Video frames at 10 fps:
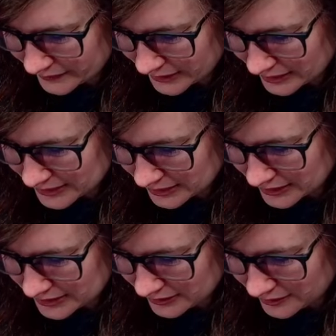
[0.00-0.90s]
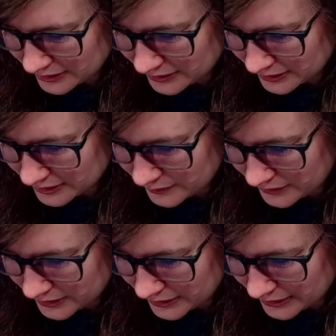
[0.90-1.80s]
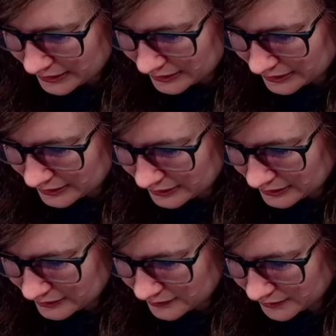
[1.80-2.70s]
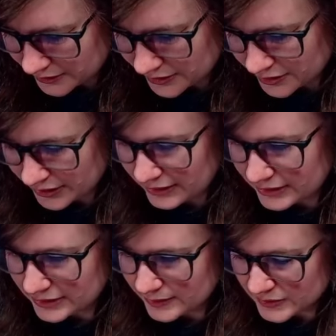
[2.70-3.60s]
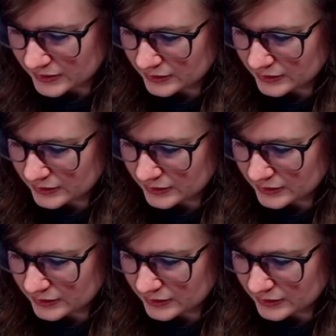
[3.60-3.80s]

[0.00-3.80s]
As a content creator, it can be very, very frustrating at times.